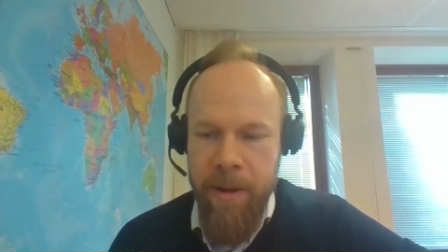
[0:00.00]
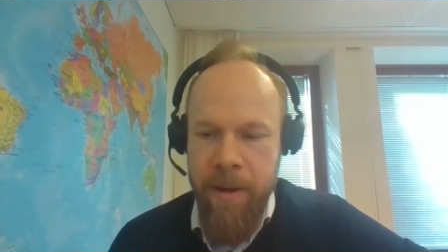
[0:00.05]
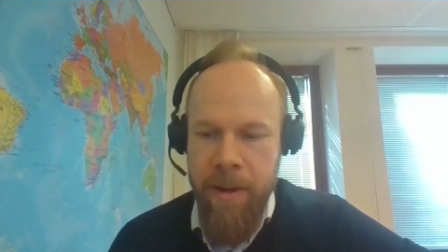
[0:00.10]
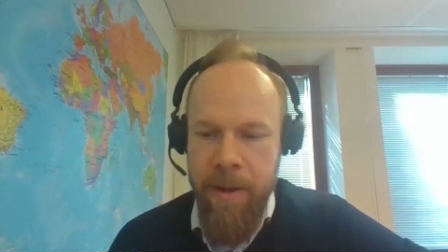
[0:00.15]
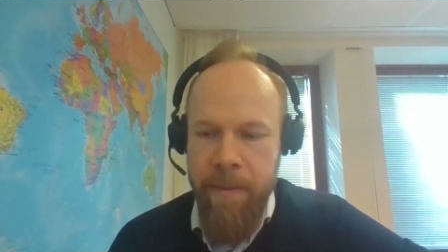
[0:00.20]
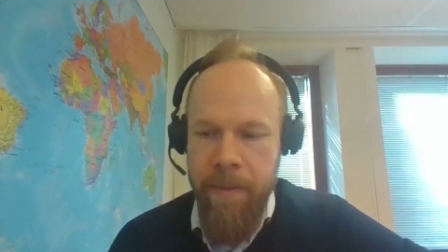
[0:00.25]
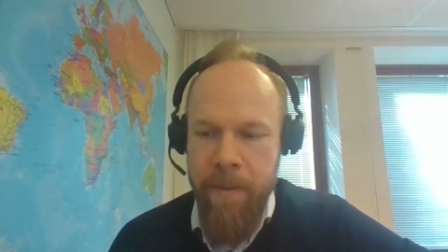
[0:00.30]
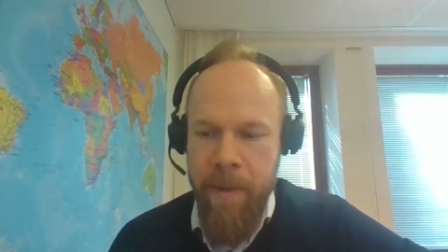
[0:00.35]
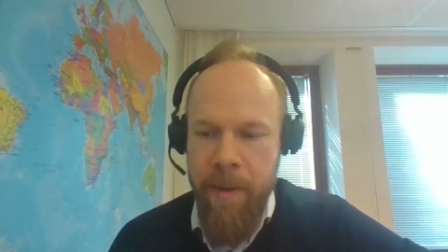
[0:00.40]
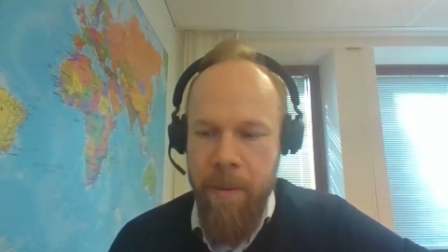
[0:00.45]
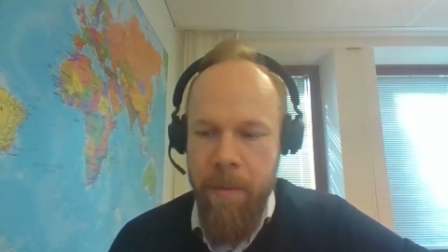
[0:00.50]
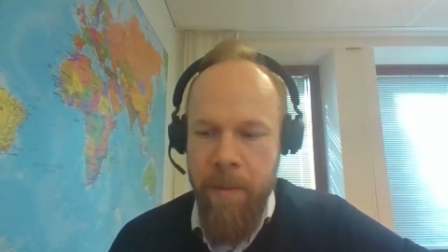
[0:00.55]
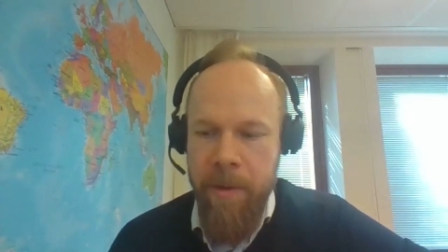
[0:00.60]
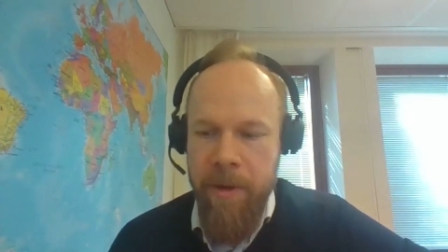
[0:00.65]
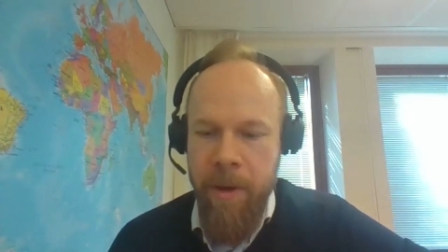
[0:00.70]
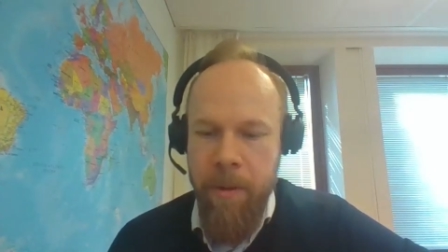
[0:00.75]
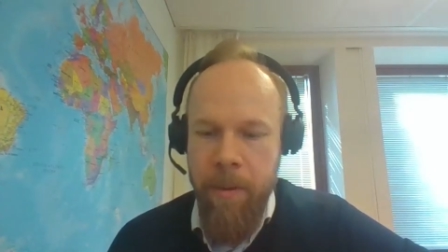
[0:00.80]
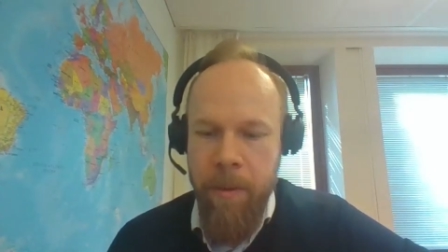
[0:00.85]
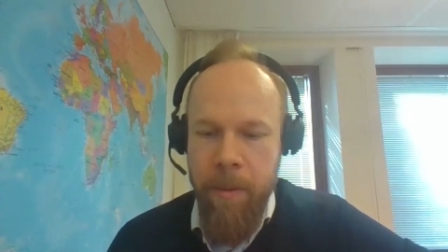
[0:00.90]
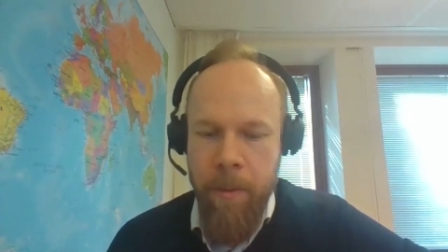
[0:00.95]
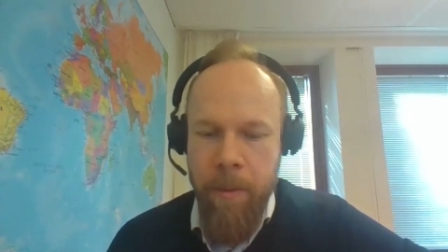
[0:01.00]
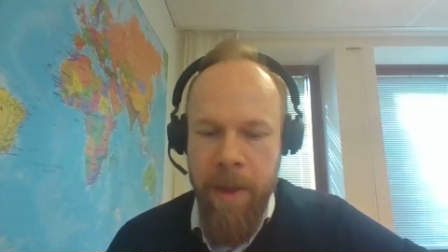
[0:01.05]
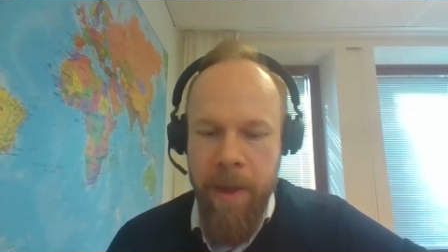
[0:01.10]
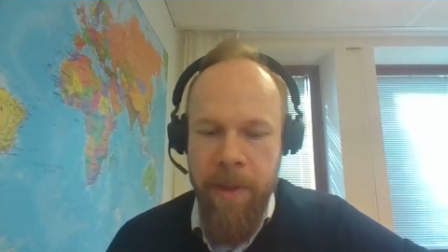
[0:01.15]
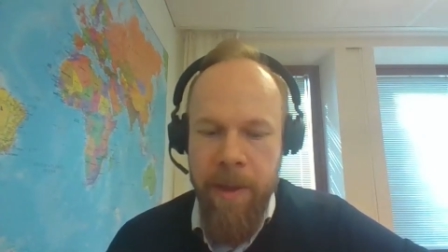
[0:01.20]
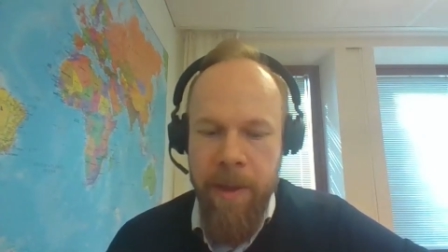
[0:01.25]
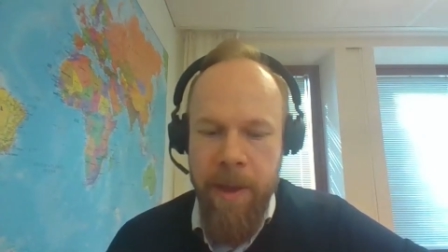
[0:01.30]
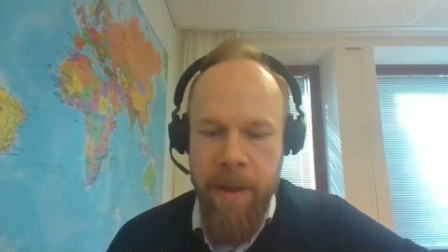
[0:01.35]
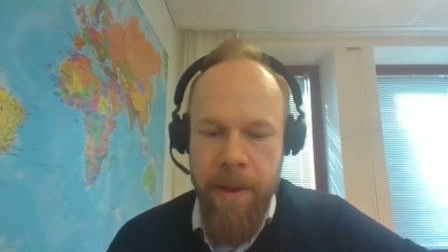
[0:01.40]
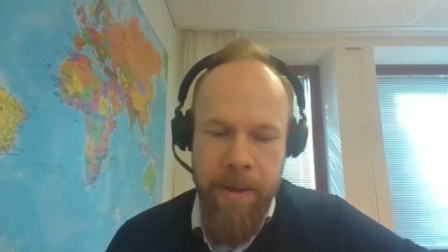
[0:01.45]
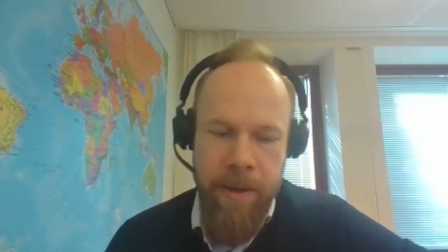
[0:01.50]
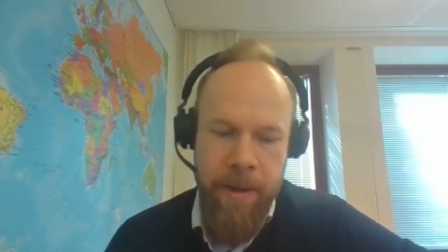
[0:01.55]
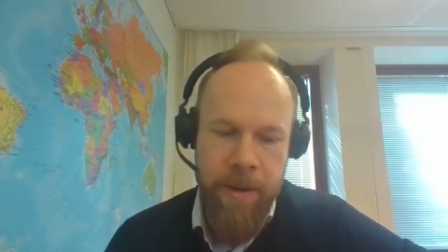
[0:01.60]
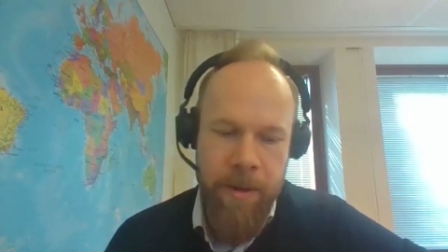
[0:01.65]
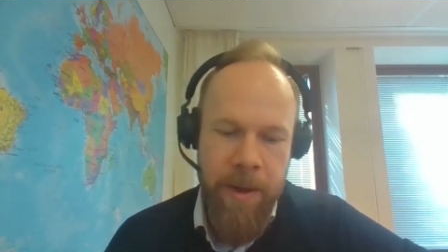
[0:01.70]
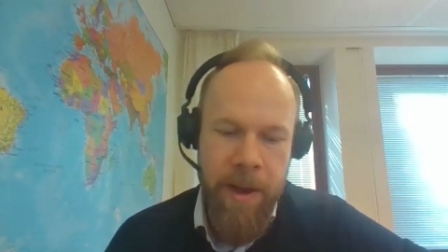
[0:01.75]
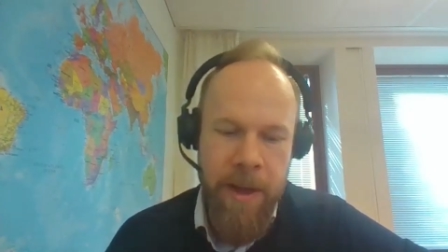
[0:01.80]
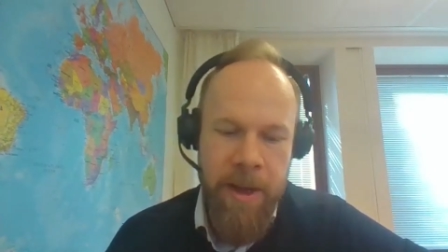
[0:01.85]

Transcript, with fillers: Um, so when the you know,